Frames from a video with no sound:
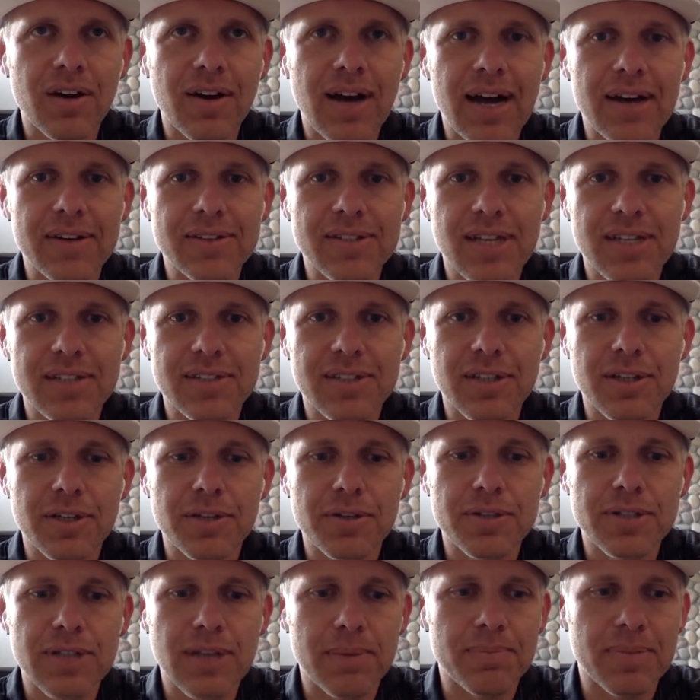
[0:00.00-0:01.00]
allows us to
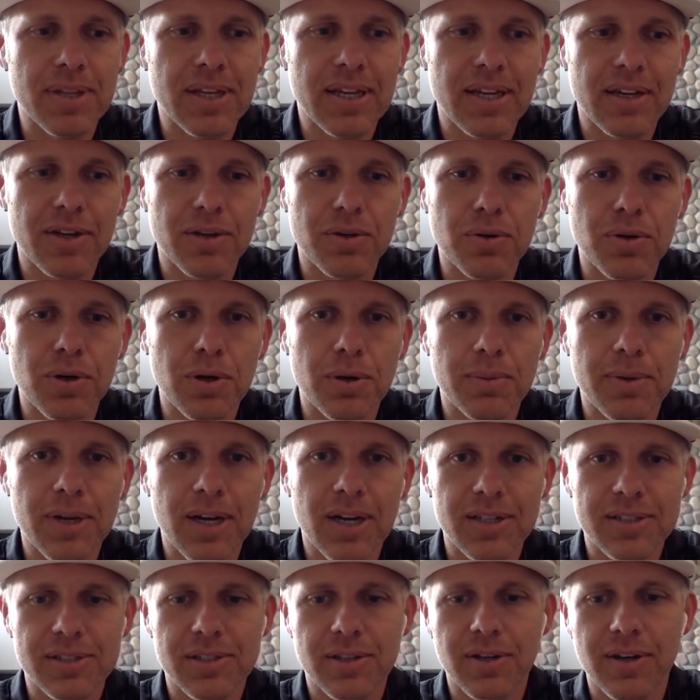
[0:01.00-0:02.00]
do something cool, but
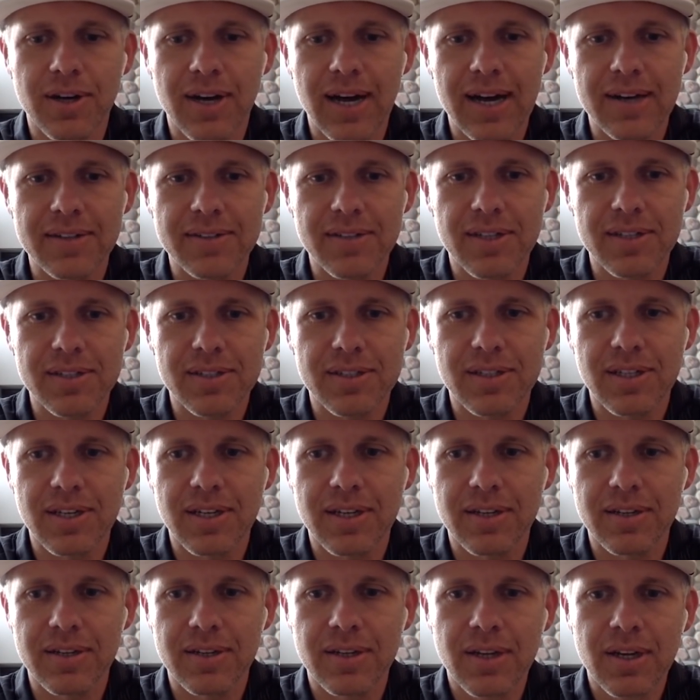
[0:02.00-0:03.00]
also allows us
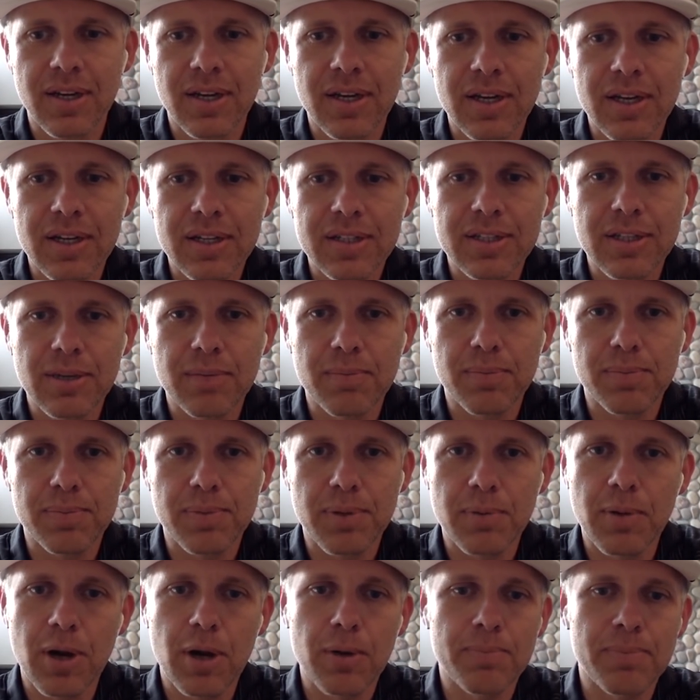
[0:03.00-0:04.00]
to to
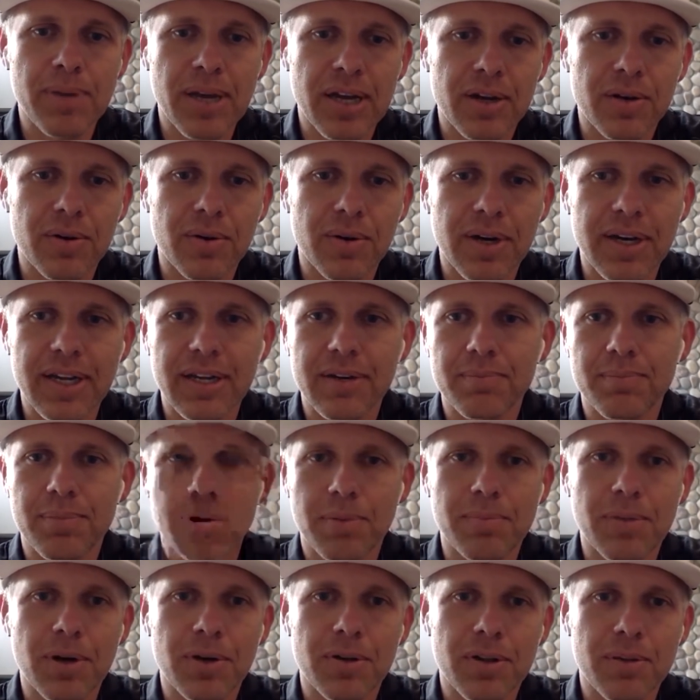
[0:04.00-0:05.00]
promote Bitcoin,
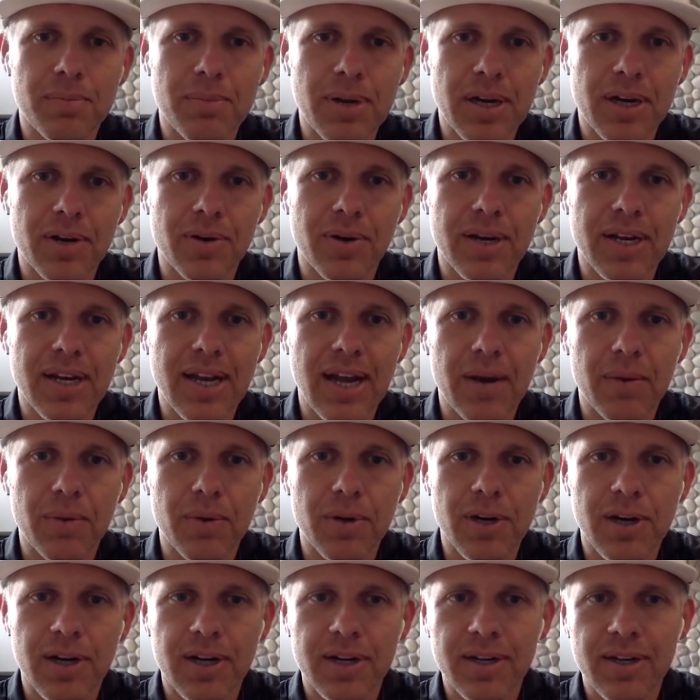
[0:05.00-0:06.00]
promote the Bitcoin
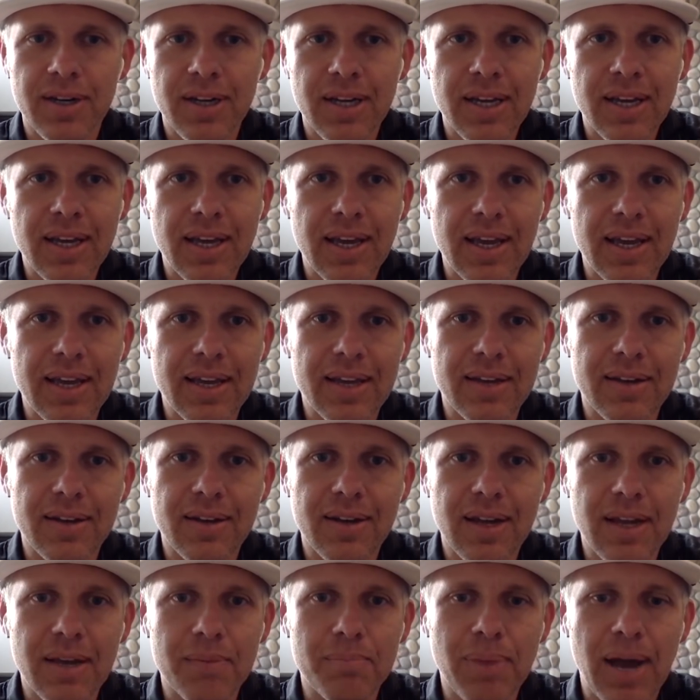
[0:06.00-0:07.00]
network,
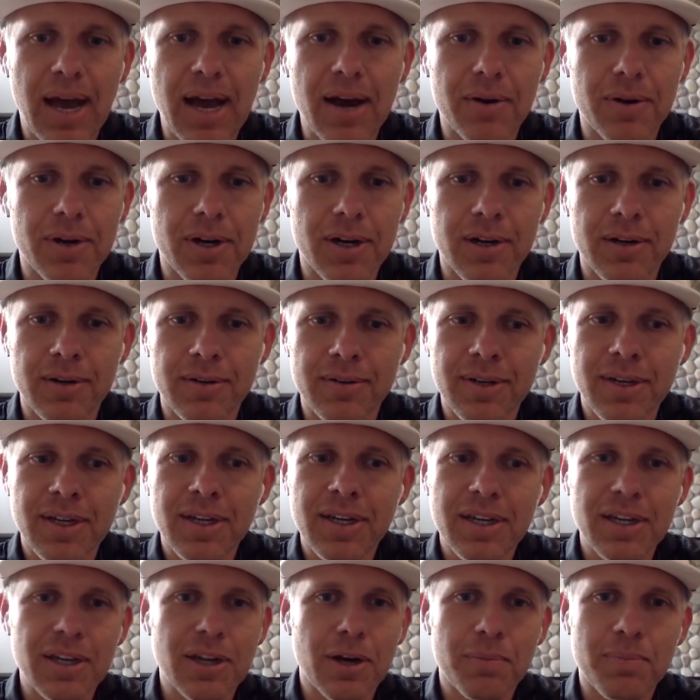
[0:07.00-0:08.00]
and empower,
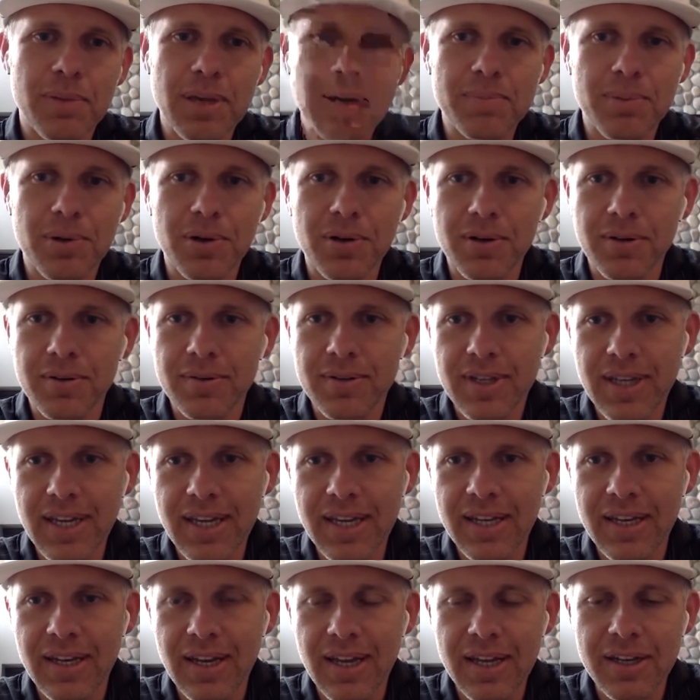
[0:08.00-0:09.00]
you know, people
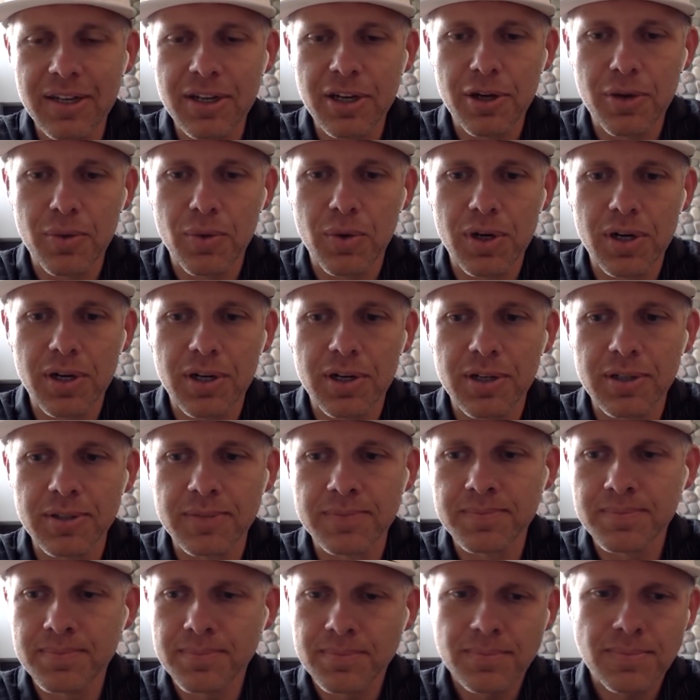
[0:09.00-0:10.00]
in, in your
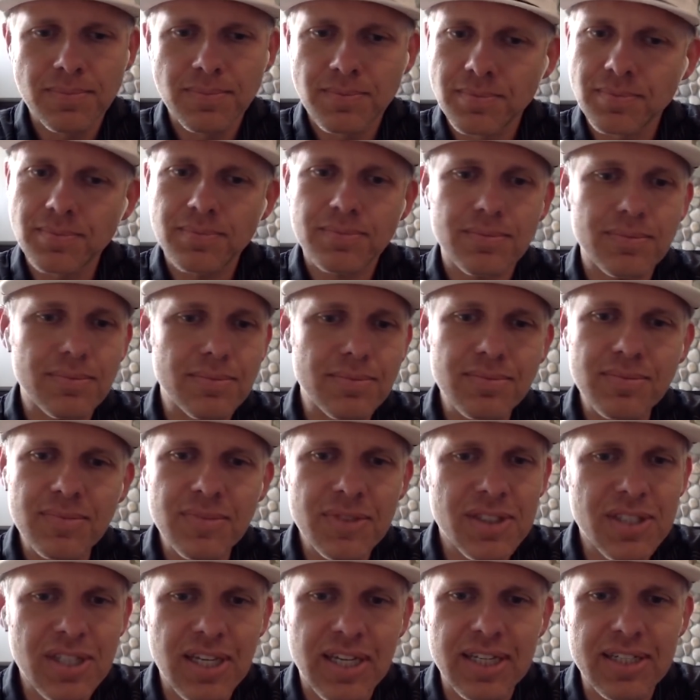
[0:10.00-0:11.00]
world
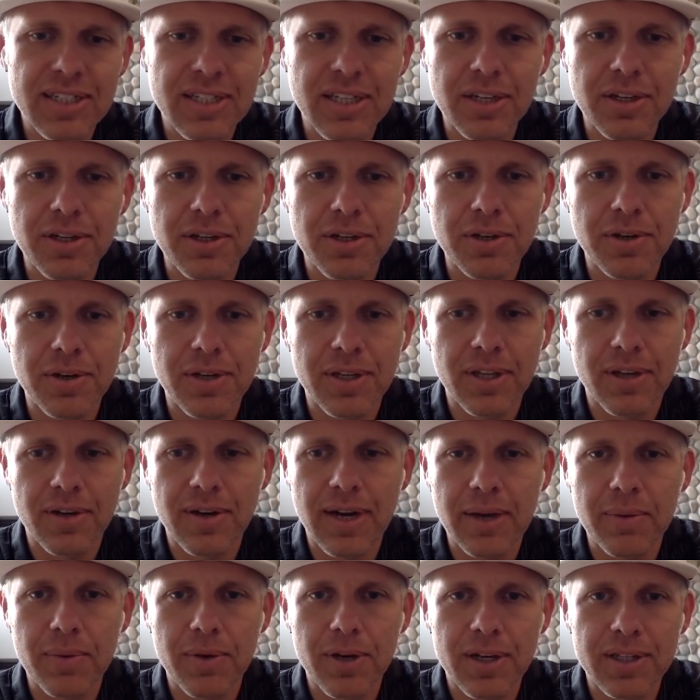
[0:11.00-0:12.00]
to continue doing the
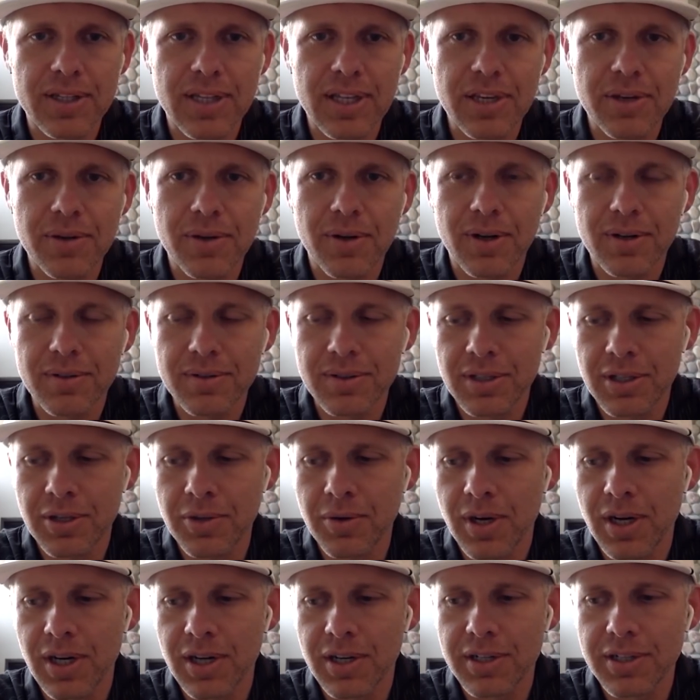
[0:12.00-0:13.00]
great work that you all,
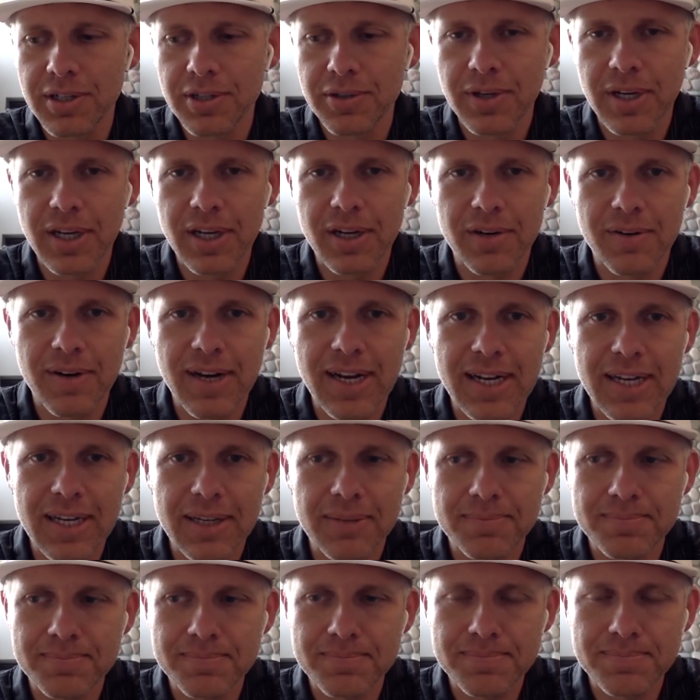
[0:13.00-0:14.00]
you all are doing
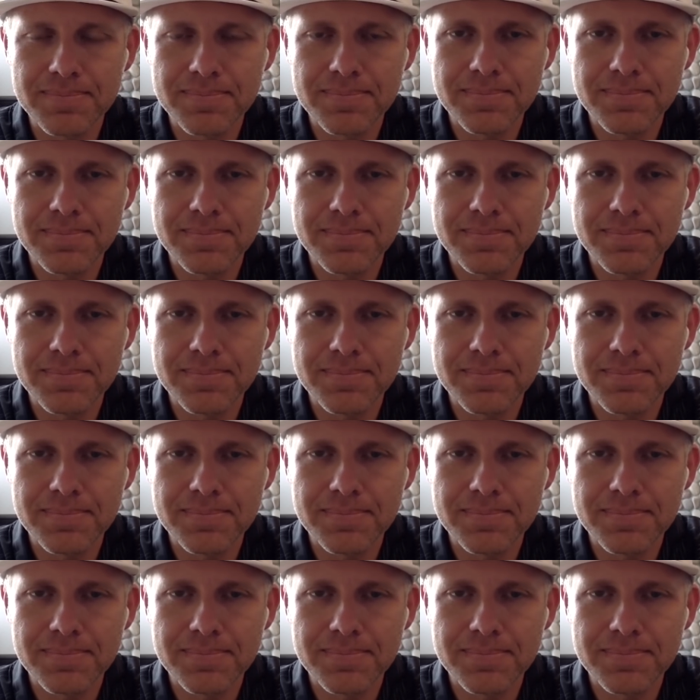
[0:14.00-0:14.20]
already.